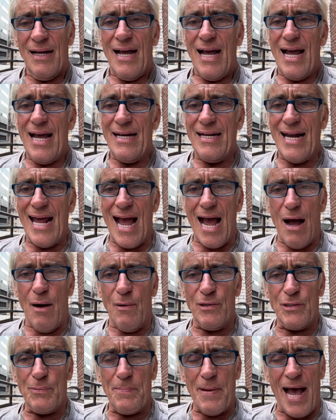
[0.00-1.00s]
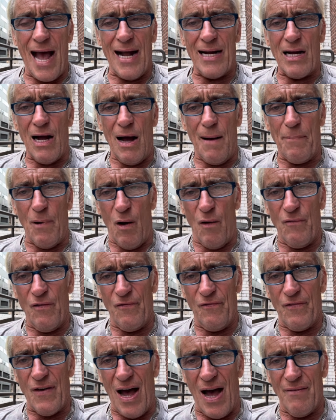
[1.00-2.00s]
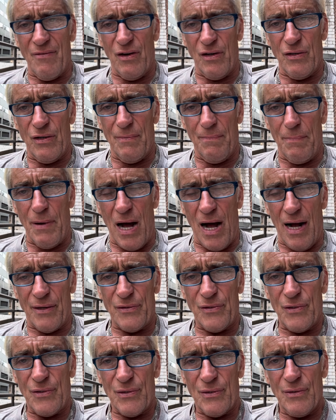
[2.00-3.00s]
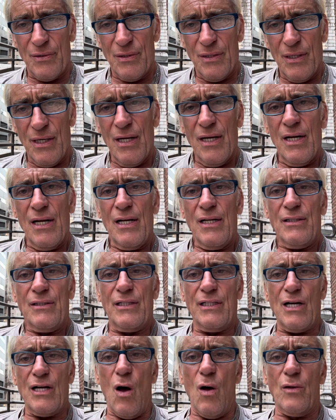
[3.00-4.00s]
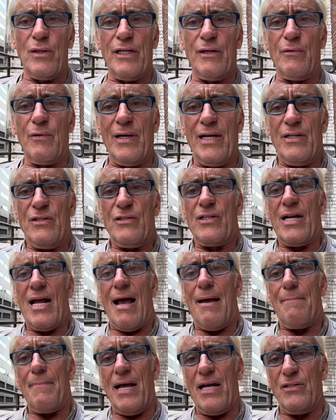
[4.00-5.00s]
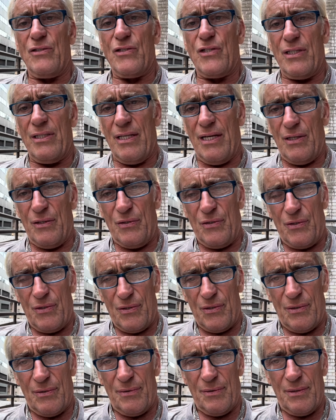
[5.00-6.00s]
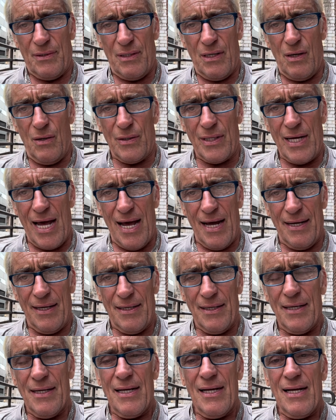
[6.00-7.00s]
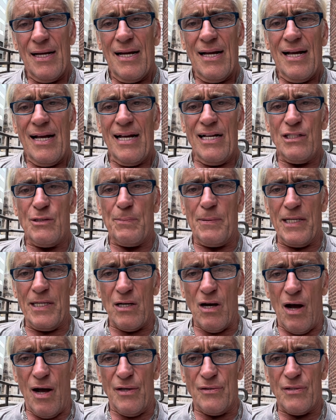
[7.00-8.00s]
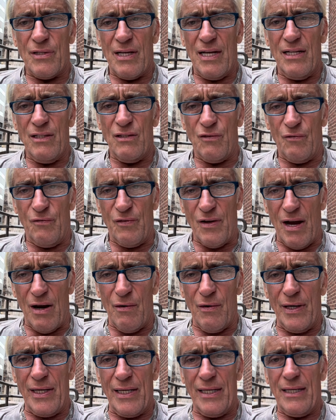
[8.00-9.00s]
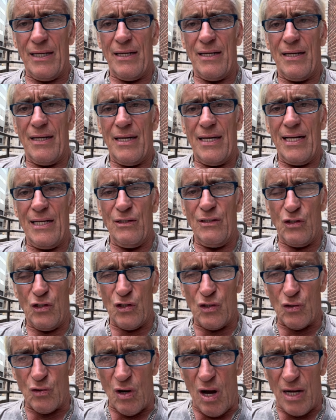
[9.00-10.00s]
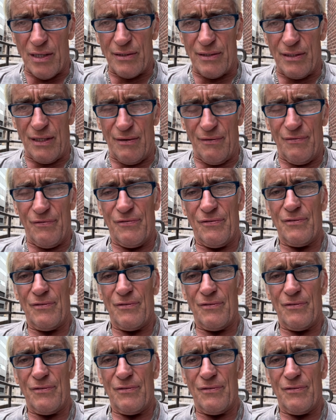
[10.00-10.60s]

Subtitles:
and now it's back up over $500. The only reason I mention this, okay, it's because it's very instructive